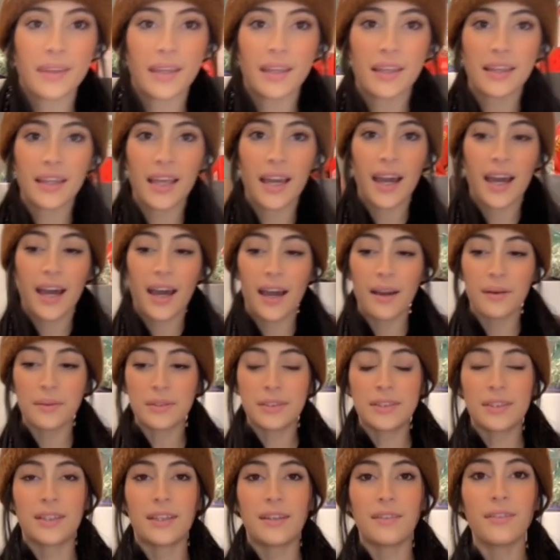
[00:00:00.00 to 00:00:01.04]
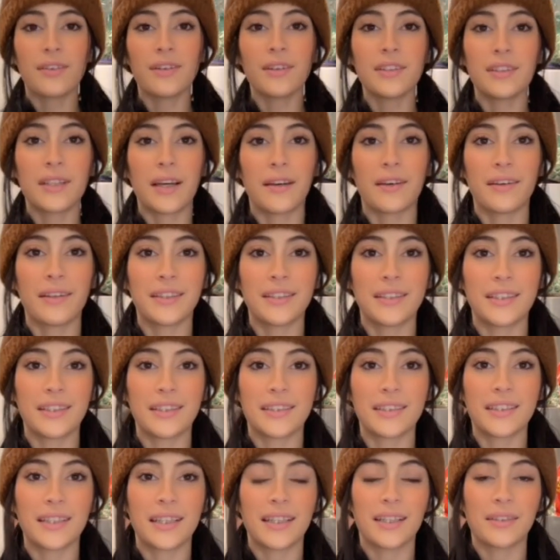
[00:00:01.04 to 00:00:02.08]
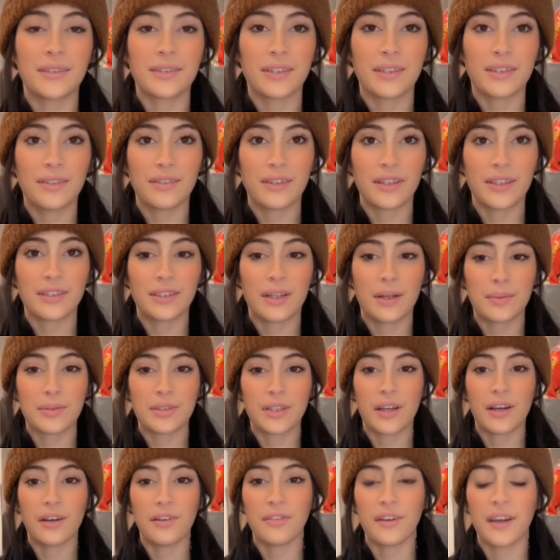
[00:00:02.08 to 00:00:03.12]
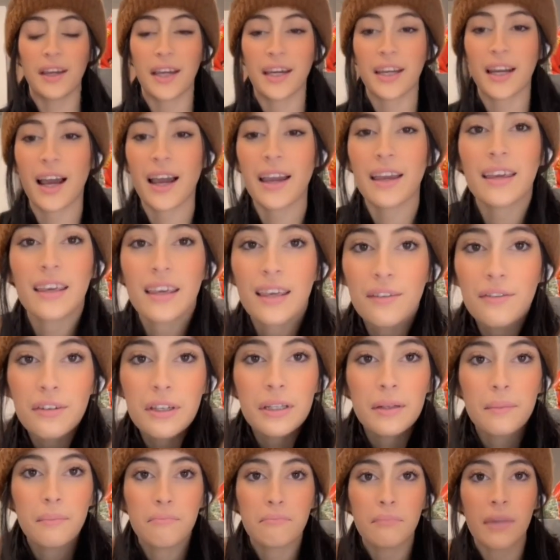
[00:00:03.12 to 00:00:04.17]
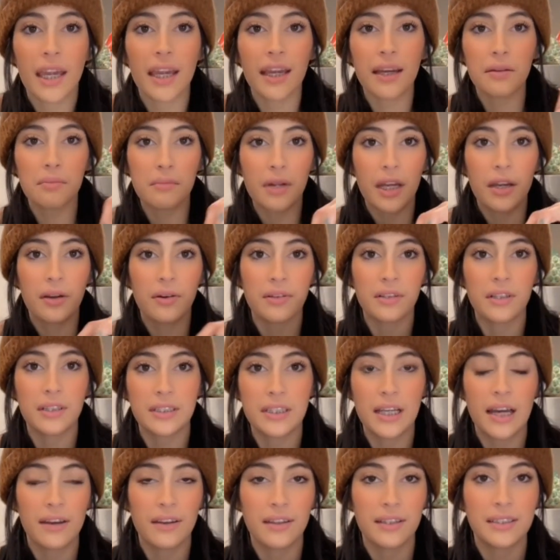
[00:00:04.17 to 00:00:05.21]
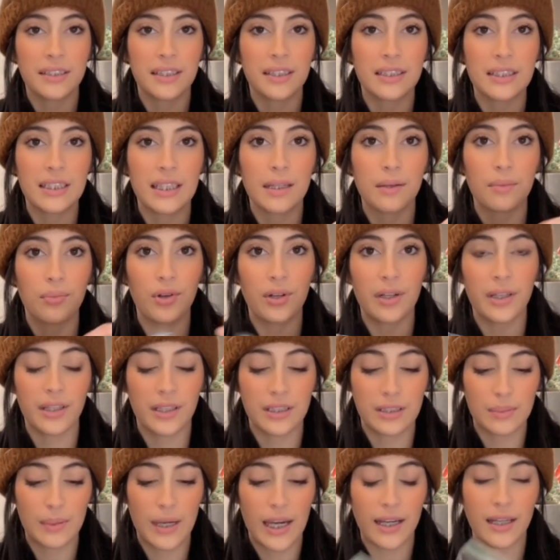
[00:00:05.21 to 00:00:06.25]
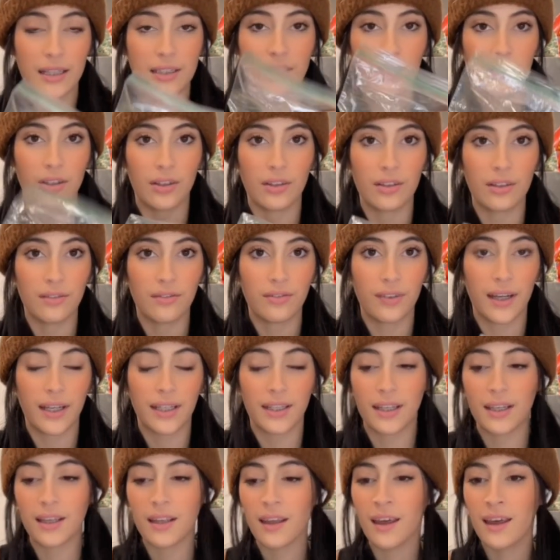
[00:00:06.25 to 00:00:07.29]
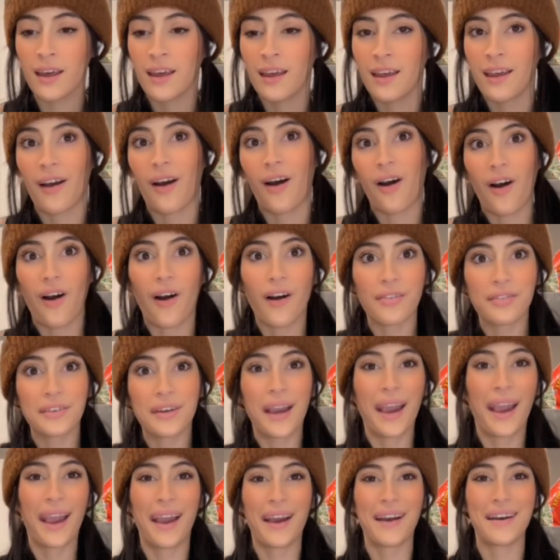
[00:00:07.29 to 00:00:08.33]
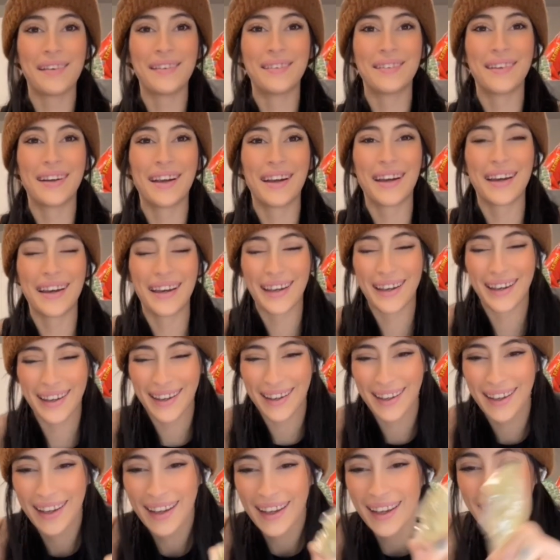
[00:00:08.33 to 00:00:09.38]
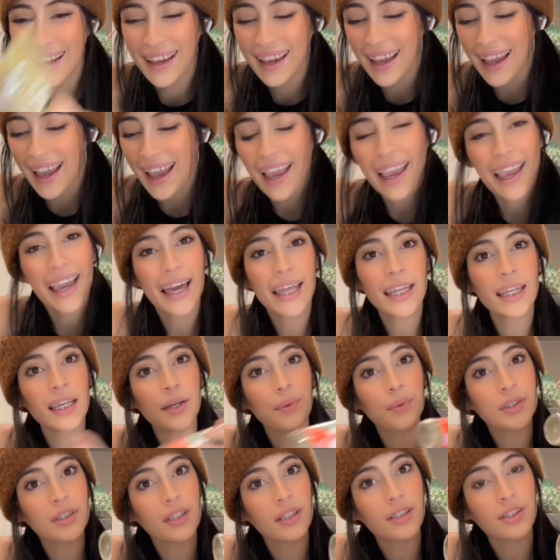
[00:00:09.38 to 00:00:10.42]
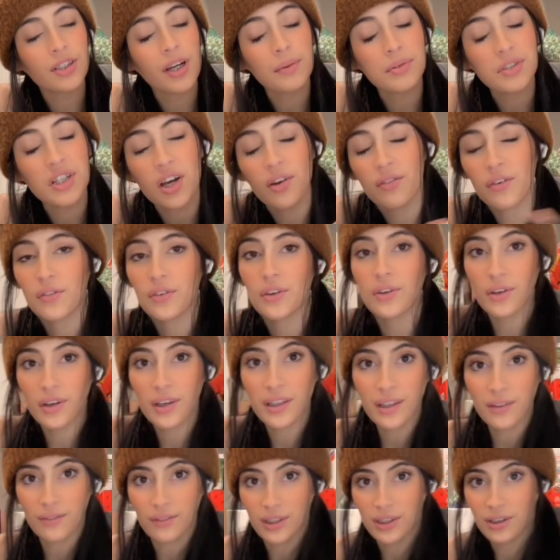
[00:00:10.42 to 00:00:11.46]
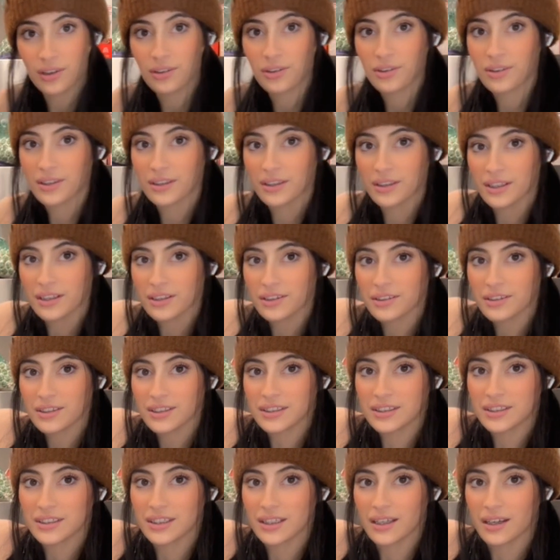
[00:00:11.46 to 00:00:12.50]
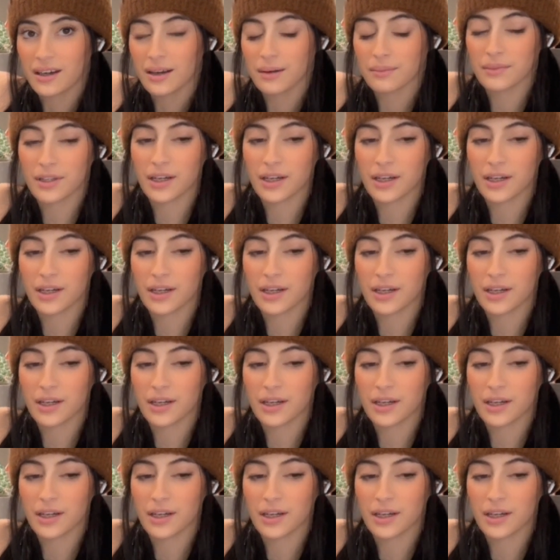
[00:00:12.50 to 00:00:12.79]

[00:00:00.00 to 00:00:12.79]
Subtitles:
that I was looking for Italian seasoning and it was on the very top shelf. And I even made my own Italian seasoning and put it in this bag because I couldn't find it off camera. And it was on the top shelf. If you look in the video, you can literally see it up